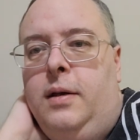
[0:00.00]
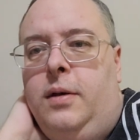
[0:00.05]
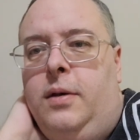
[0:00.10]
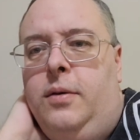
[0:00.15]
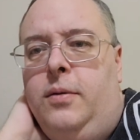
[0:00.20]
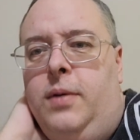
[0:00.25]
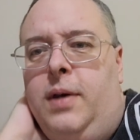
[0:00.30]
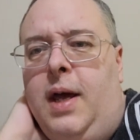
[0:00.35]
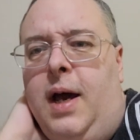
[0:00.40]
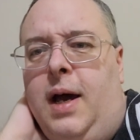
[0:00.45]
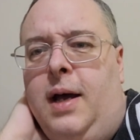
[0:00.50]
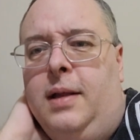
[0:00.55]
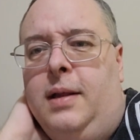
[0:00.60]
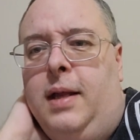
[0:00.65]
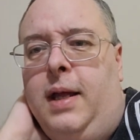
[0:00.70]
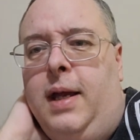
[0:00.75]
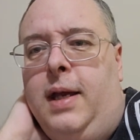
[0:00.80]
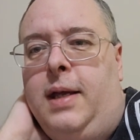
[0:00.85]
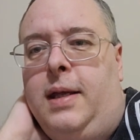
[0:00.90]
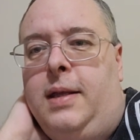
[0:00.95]
do not
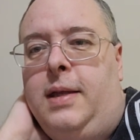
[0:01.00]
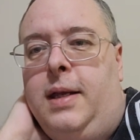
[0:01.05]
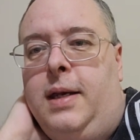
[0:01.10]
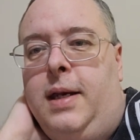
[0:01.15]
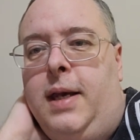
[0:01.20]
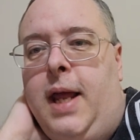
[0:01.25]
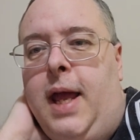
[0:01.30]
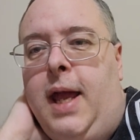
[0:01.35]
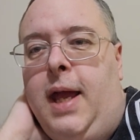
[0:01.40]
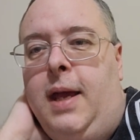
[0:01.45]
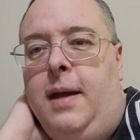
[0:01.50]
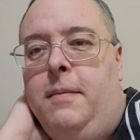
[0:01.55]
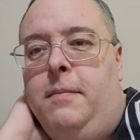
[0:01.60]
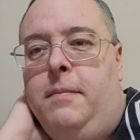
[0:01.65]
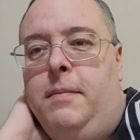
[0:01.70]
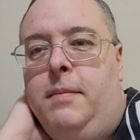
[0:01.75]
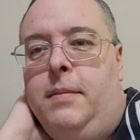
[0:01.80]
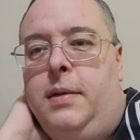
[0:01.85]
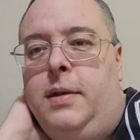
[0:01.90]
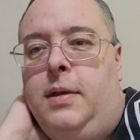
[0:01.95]
like the
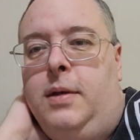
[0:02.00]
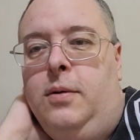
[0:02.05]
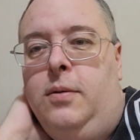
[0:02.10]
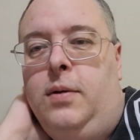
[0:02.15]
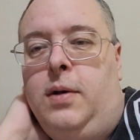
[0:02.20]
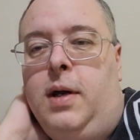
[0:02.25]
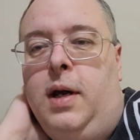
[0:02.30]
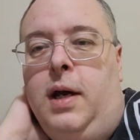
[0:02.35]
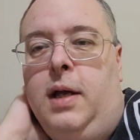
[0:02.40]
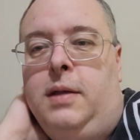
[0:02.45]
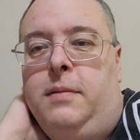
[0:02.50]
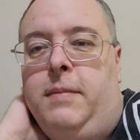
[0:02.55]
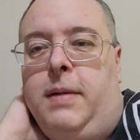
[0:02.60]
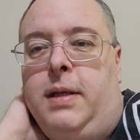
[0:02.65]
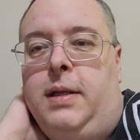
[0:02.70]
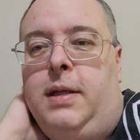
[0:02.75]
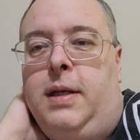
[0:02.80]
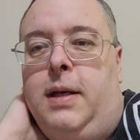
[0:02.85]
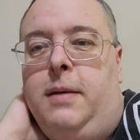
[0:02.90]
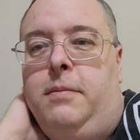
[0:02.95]
name Two
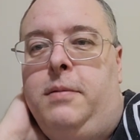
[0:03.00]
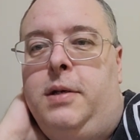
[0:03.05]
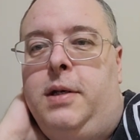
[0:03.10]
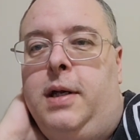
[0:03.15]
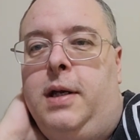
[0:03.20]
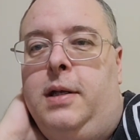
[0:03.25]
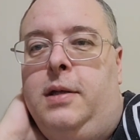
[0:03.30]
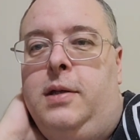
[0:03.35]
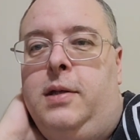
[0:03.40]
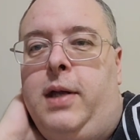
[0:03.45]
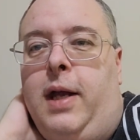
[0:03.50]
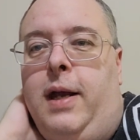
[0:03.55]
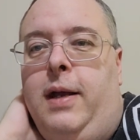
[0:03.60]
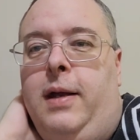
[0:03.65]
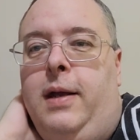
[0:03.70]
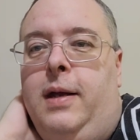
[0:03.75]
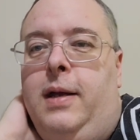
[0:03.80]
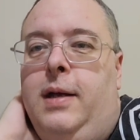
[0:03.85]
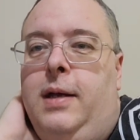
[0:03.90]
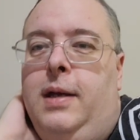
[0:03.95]
Cosmic Dipshits.
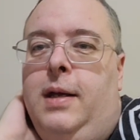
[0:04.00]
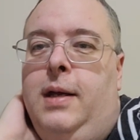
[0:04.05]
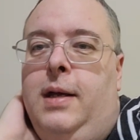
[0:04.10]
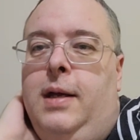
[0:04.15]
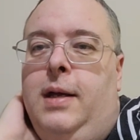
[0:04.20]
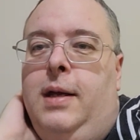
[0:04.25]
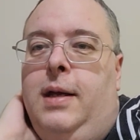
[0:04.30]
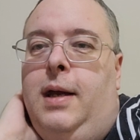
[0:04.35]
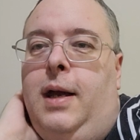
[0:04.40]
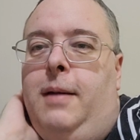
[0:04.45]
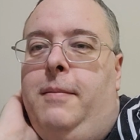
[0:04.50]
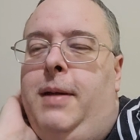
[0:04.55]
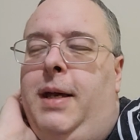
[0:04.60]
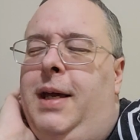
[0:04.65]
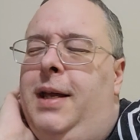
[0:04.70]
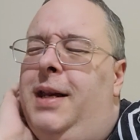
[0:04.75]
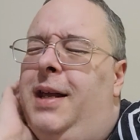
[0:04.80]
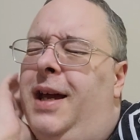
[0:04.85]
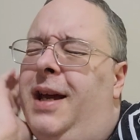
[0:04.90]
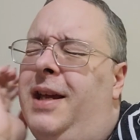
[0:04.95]
I
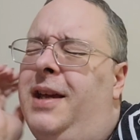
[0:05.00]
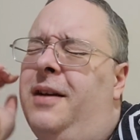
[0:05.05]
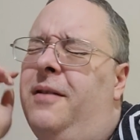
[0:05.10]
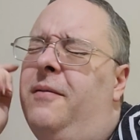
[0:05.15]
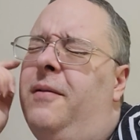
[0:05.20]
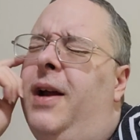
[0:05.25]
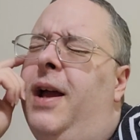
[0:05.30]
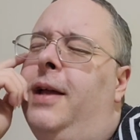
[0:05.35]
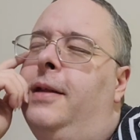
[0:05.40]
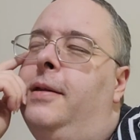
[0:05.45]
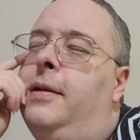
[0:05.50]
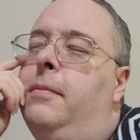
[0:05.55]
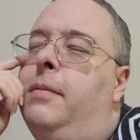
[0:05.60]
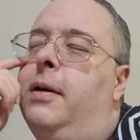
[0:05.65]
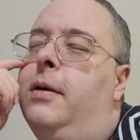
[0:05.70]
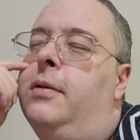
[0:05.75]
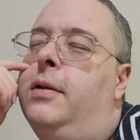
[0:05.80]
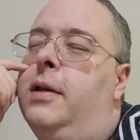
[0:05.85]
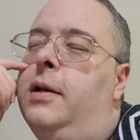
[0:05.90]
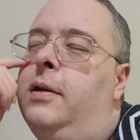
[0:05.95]
mean, I can rant
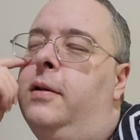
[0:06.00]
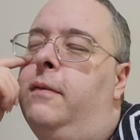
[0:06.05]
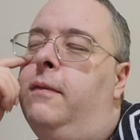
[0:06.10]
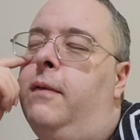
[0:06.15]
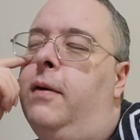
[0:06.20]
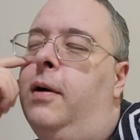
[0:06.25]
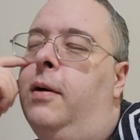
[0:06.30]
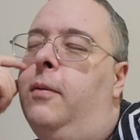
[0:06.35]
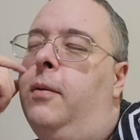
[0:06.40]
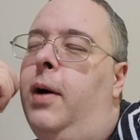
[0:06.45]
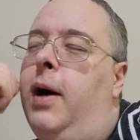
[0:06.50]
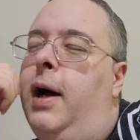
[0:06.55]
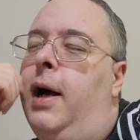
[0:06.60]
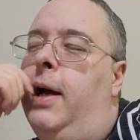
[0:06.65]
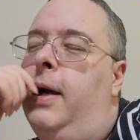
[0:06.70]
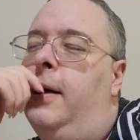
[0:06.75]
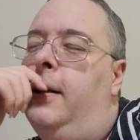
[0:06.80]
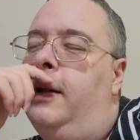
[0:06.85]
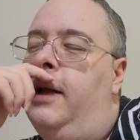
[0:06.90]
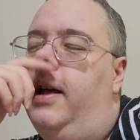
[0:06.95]
about this for a
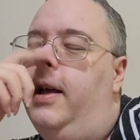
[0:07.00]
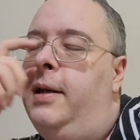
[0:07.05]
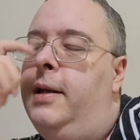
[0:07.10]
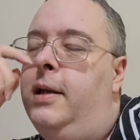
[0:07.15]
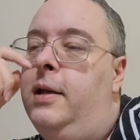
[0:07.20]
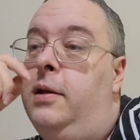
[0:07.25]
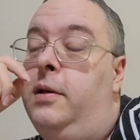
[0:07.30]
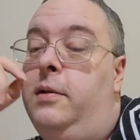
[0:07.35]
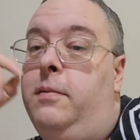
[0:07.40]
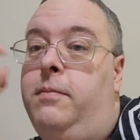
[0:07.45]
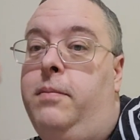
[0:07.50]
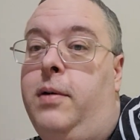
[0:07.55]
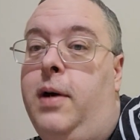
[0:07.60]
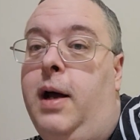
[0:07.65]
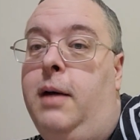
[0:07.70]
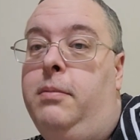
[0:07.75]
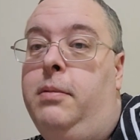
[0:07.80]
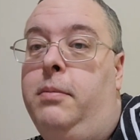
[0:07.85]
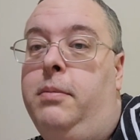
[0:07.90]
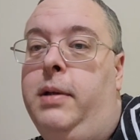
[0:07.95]
while, and it's
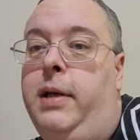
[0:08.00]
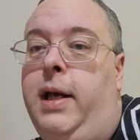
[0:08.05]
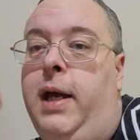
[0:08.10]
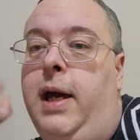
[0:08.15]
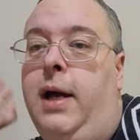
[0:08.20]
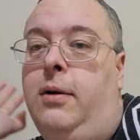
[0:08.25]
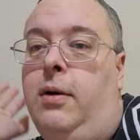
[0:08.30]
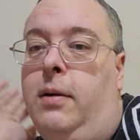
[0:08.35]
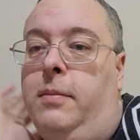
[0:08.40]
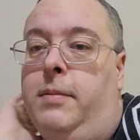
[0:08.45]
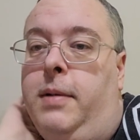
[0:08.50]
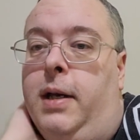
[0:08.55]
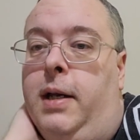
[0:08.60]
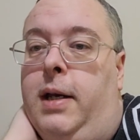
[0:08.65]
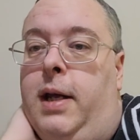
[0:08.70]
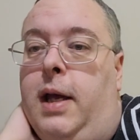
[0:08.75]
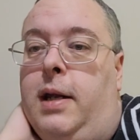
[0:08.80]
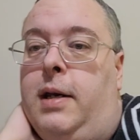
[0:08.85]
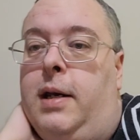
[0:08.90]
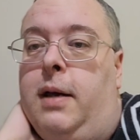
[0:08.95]
probably how I'm going
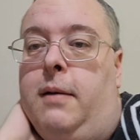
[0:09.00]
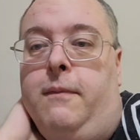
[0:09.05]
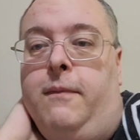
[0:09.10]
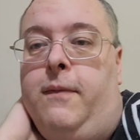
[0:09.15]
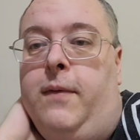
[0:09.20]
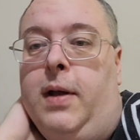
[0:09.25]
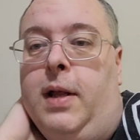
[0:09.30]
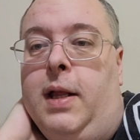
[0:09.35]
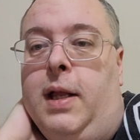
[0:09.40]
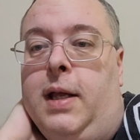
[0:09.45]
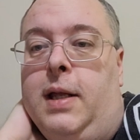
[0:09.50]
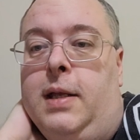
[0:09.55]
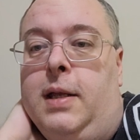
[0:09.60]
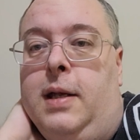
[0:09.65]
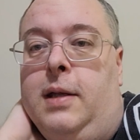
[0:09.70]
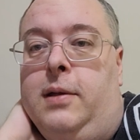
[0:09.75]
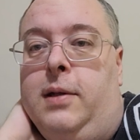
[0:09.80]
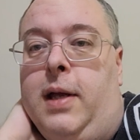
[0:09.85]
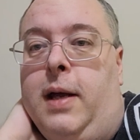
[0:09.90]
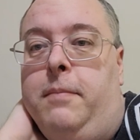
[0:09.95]
to end up filling
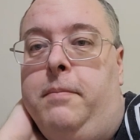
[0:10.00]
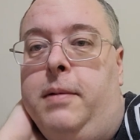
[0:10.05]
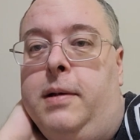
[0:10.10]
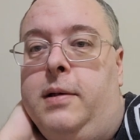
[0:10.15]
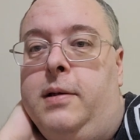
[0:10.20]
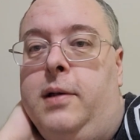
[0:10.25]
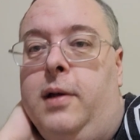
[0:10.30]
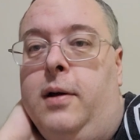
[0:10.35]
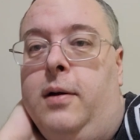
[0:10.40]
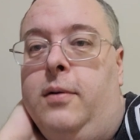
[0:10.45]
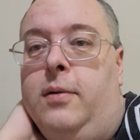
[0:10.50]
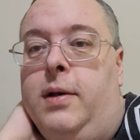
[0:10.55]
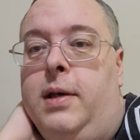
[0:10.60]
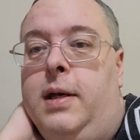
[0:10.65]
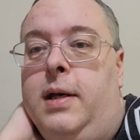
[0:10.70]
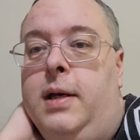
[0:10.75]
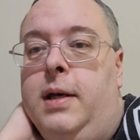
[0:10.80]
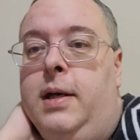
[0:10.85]
this episode.